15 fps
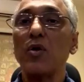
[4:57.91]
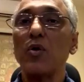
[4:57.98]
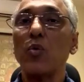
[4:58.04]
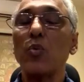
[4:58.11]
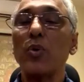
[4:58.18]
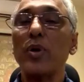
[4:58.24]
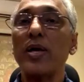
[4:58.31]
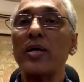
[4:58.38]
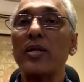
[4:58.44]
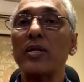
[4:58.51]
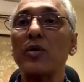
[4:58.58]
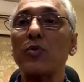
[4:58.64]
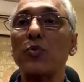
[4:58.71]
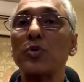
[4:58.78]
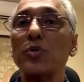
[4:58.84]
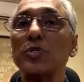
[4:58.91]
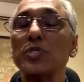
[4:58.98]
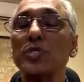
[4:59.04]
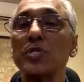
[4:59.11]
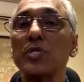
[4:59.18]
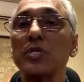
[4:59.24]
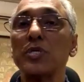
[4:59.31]
where it
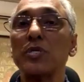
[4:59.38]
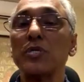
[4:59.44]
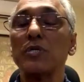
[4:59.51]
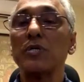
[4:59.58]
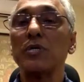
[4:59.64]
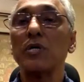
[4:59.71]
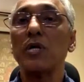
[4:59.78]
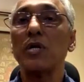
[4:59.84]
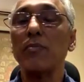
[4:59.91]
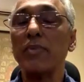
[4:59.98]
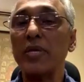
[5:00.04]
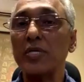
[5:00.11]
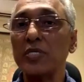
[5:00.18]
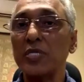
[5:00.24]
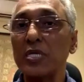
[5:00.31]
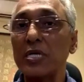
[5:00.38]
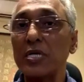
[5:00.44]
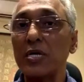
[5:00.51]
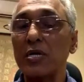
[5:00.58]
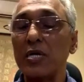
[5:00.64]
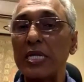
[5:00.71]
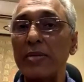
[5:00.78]
was an amazing
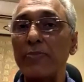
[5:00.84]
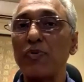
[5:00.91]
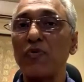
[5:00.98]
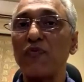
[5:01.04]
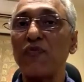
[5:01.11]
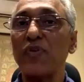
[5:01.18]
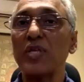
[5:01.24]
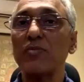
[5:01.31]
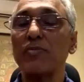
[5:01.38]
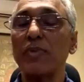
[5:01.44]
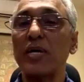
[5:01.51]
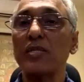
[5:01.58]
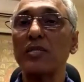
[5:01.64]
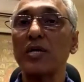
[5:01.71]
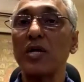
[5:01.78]
leap of faith by the